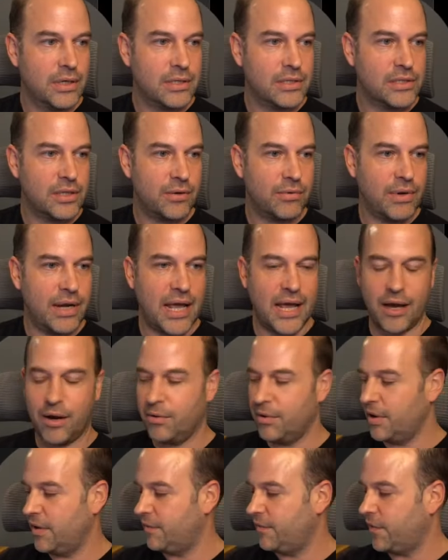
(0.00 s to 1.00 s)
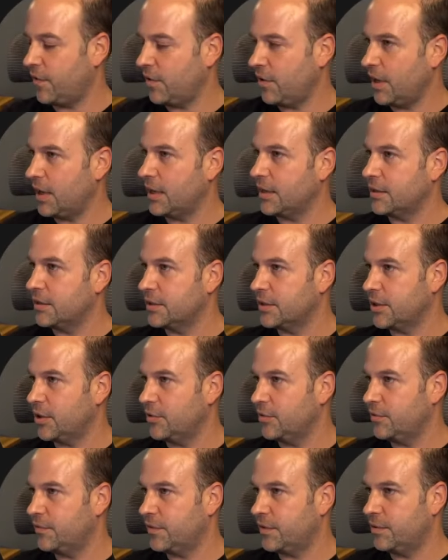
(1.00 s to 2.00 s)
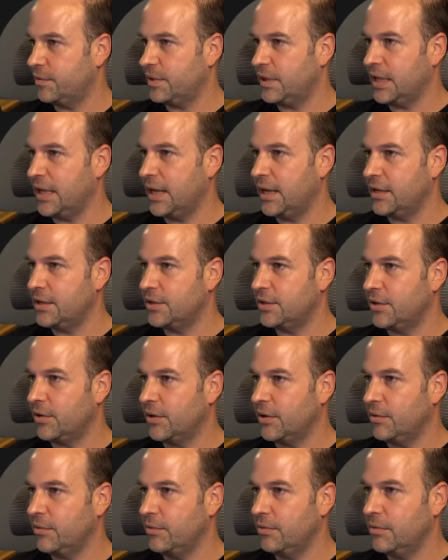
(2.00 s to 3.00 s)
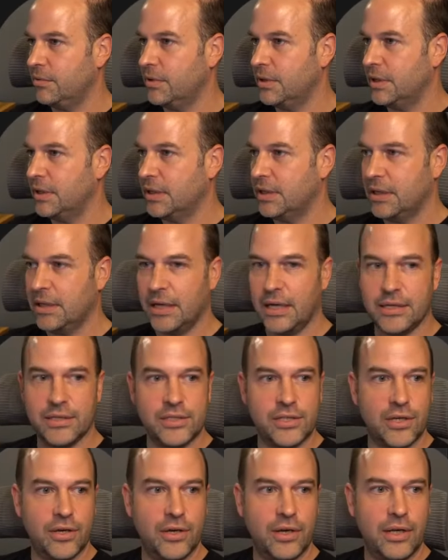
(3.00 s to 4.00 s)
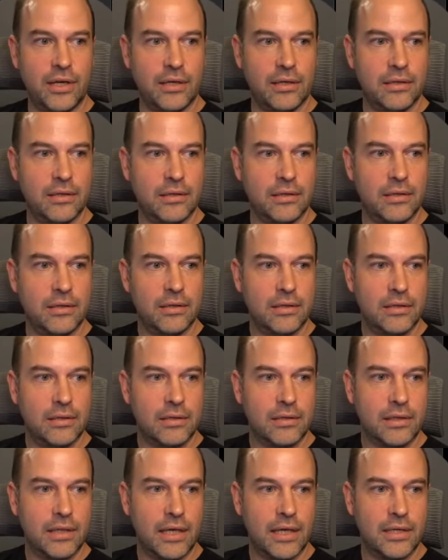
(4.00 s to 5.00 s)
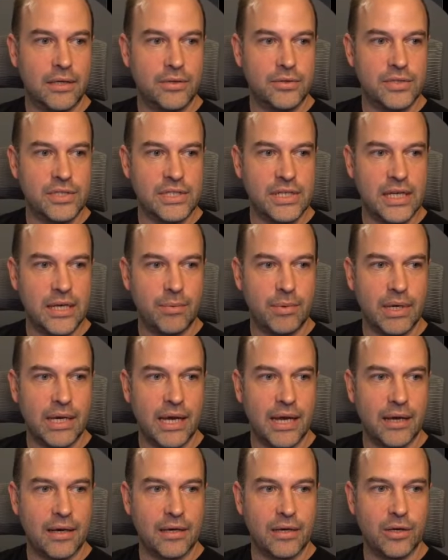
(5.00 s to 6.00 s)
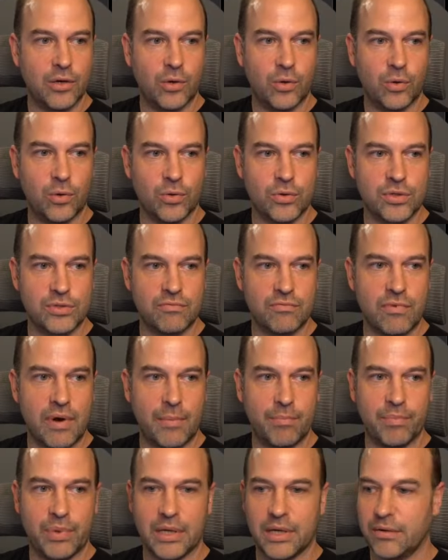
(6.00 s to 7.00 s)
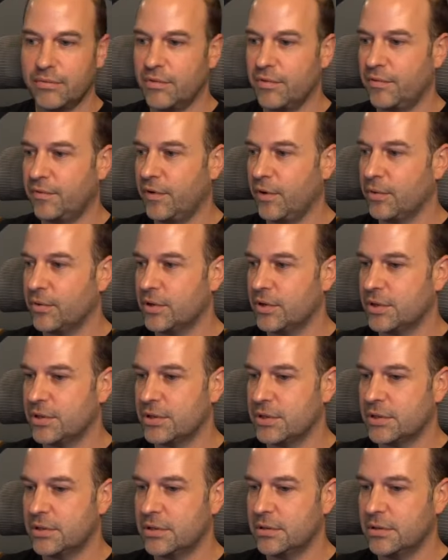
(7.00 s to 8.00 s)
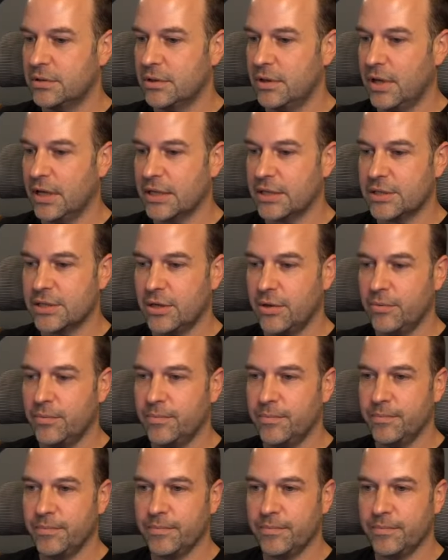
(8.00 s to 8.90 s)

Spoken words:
So now if I go for the end dial and turn it, then you see we get a coarse ramping of the focus like so.